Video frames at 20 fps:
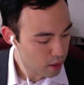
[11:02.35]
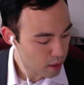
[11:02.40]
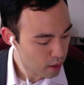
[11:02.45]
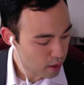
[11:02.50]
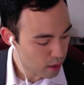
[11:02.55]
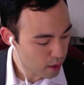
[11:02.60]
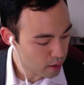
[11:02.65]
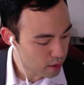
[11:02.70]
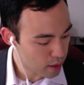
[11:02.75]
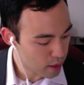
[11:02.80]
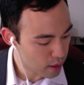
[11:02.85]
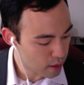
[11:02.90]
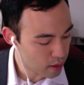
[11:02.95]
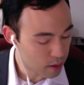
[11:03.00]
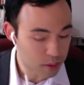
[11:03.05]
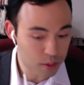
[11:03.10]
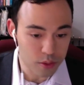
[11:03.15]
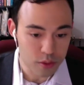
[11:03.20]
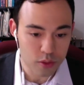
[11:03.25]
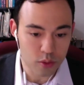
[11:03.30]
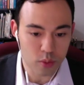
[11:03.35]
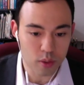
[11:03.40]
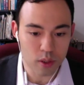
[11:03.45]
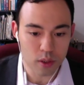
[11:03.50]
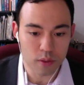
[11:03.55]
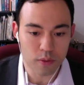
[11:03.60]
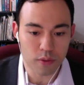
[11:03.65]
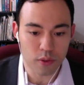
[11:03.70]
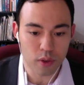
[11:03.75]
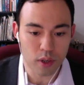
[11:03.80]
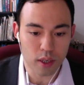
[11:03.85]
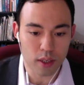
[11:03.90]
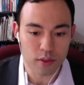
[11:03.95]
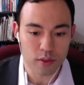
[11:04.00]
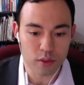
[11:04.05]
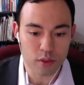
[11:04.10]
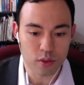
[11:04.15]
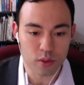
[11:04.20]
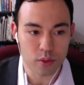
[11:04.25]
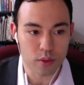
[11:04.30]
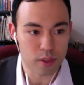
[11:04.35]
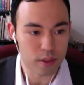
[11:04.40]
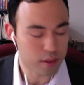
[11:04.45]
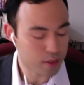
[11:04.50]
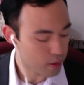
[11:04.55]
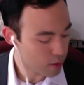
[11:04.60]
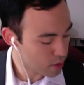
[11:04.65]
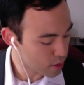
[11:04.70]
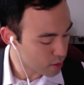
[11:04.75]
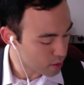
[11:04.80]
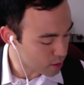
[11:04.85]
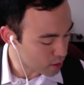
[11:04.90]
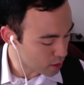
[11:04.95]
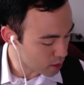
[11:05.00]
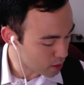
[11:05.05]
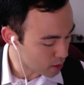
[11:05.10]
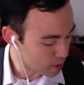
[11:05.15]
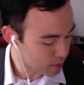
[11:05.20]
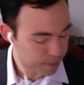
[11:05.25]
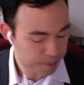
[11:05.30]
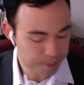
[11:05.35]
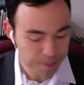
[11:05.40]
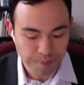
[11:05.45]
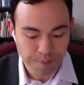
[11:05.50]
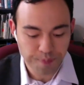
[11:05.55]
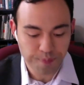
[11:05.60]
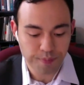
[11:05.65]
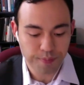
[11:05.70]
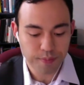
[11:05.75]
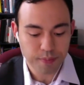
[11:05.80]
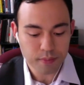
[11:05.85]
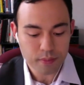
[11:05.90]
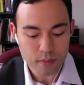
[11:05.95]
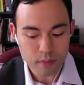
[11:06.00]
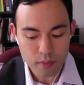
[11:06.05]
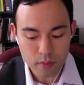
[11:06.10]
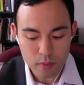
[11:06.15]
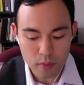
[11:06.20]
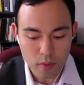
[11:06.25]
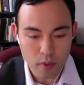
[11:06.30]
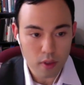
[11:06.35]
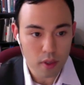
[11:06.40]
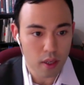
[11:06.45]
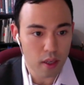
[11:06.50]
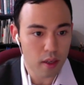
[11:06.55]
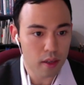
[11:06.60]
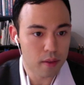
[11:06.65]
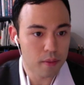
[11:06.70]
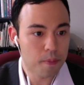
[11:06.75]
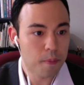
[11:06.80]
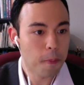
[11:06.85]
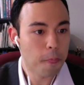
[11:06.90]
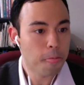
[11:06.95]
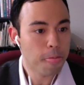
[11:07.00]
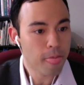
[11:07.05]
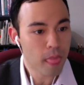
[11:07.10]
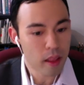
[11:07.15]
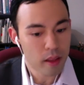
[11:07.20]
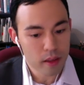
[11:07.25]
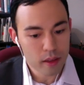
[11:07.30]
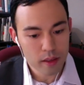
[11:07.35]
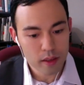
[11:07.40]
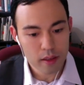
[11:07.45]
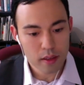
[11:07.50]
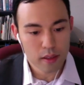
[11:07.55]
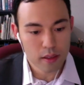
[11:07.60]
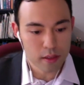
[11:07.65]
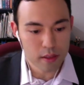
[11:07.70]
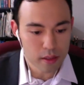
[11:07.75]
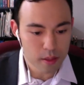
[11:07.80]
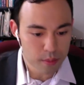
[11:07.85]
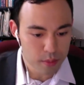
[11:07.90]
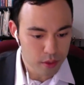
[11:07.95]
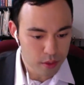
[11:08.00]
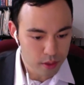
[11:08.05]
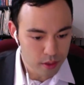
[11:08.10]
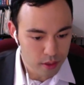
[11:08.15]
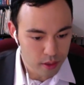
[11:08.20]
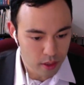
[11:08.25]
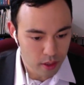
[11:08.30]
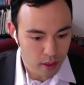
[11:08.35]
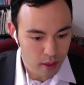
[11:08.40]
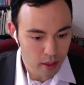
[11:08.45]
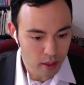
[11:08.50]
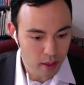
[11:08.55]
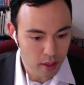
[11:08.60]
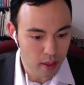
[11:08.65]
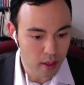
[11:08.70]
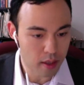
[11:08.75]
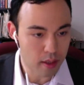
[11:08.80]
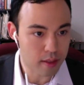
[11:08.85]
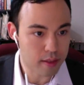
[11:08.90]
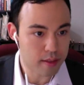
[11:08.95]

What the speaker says: And that equals 12 for answer choice D. Okay. Number 8.